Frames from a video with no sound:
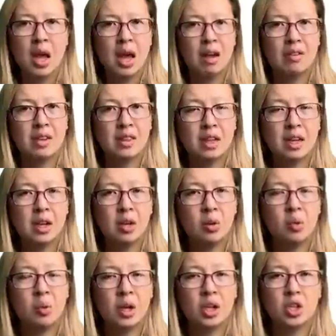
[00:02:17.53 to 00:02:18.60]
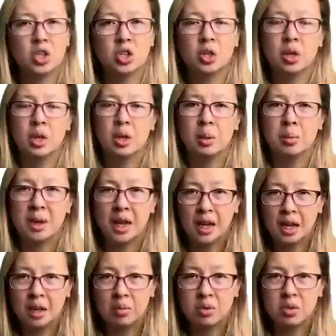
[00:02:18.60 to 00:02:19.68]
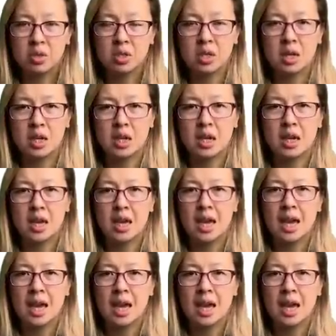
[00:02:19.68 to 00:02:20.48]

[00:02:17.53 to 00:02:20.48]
of I think which PwC,